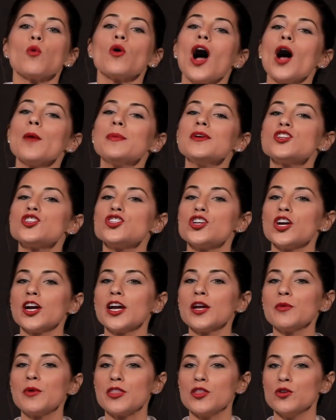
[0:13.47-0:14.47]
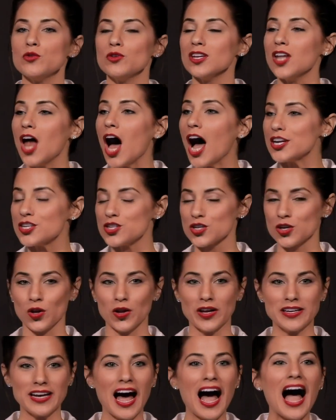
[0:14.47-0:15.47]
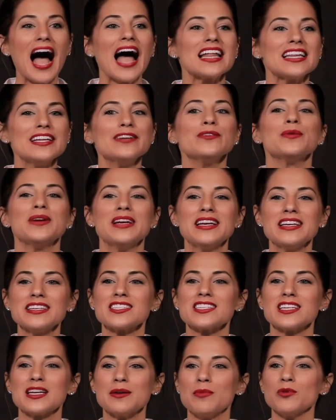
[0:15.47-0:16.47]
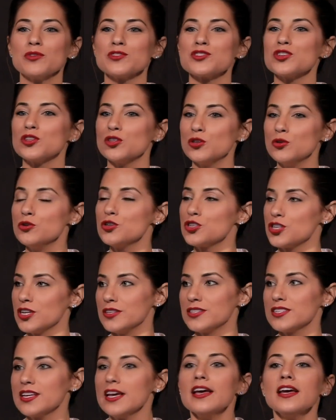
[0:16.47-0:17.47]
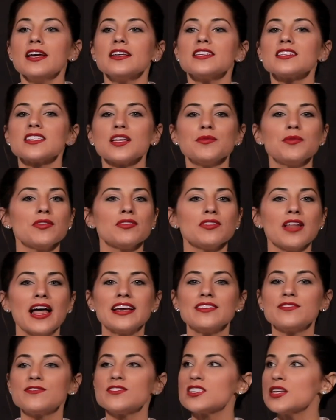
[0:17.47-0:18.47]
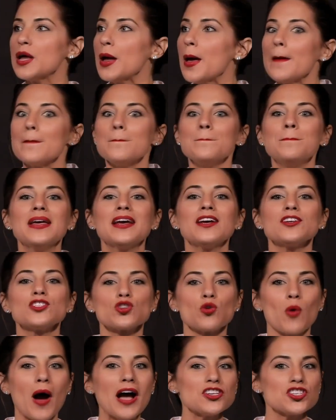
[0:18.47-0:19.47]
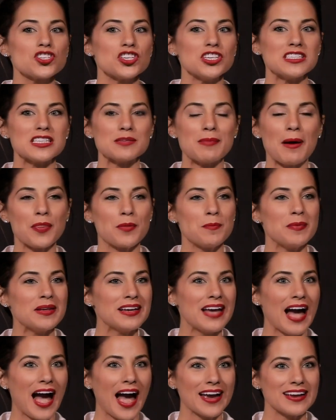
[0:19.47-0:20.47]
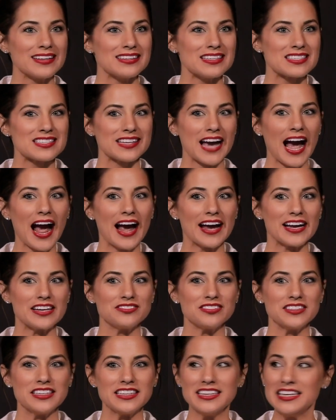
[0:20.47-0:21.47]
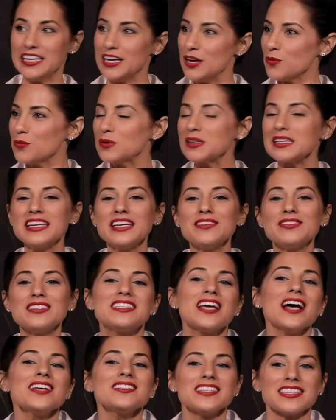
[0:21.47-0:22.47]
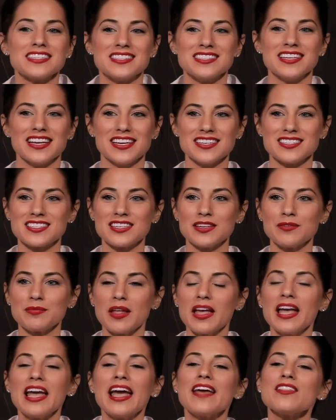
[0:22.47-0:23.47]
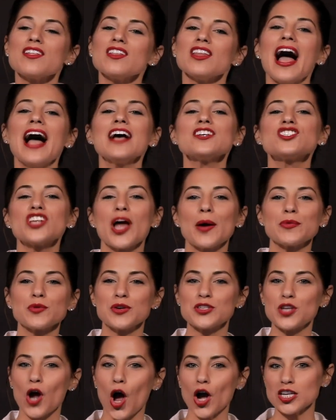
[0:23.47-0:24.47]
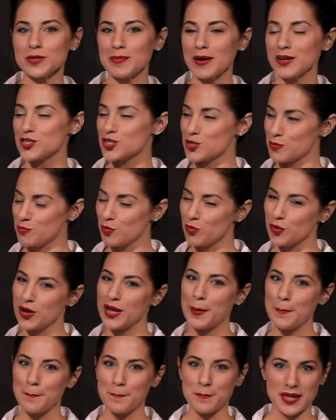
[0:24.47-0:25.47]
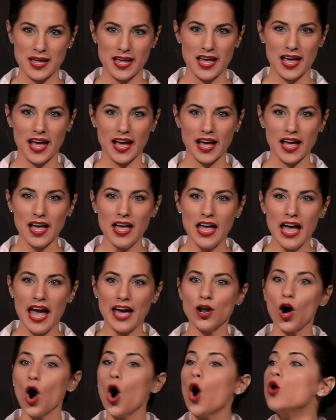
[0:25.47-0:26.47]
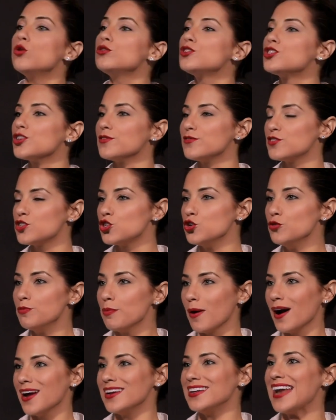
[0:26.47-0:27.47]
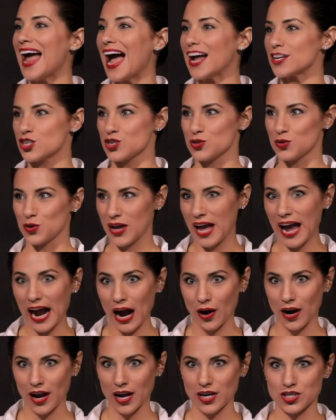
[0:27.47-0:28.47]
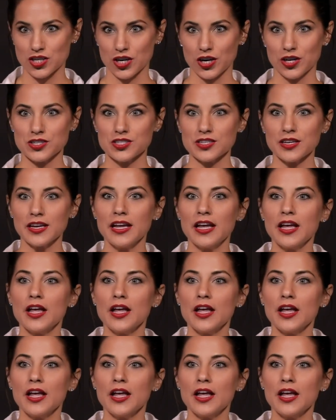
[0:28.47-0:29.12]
where I'll be sharing with you logical and highly reasonable solutions to some of life's biggest questions about the big guy in the sky, if he really even does exist. In the last chapter, we talked about a supreme being and a host of supernatural characters.